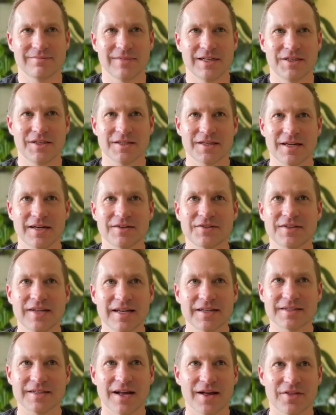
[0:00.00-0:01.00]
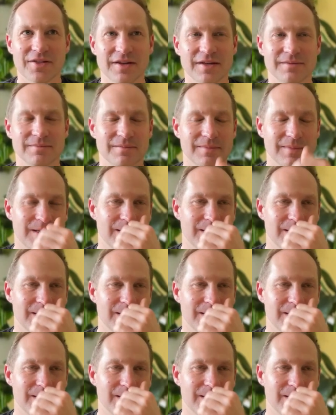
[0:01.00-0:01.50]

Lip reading: It just kind of says nothing.